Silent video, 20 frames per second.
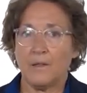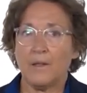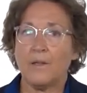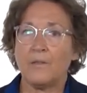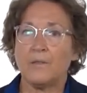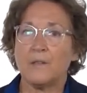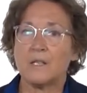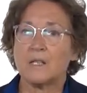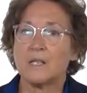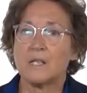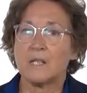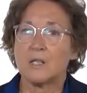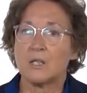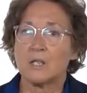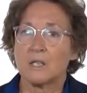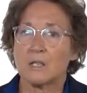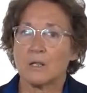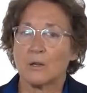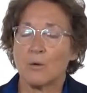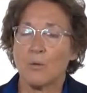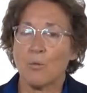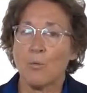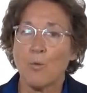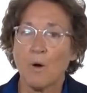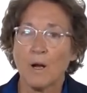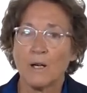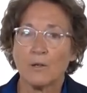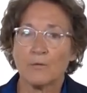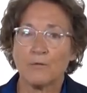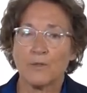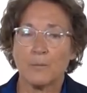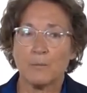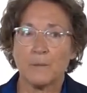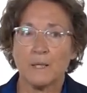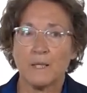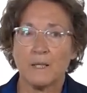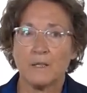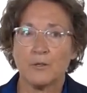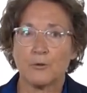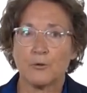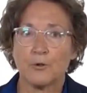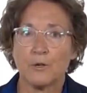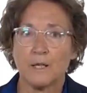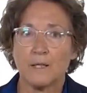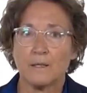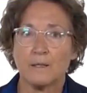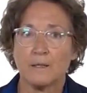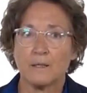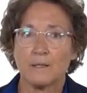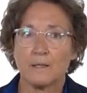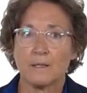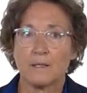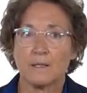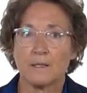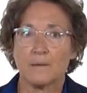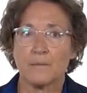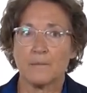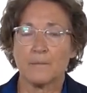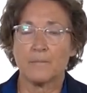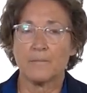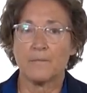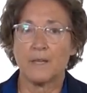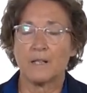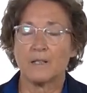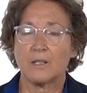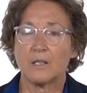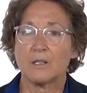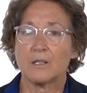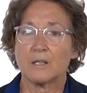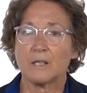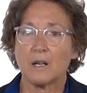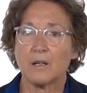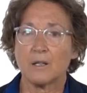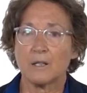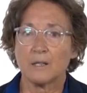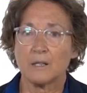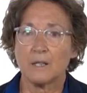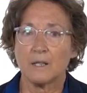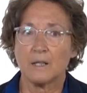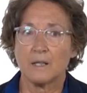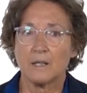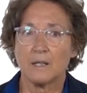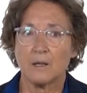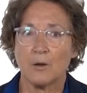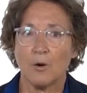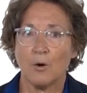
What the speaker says: This is one of the many trends that started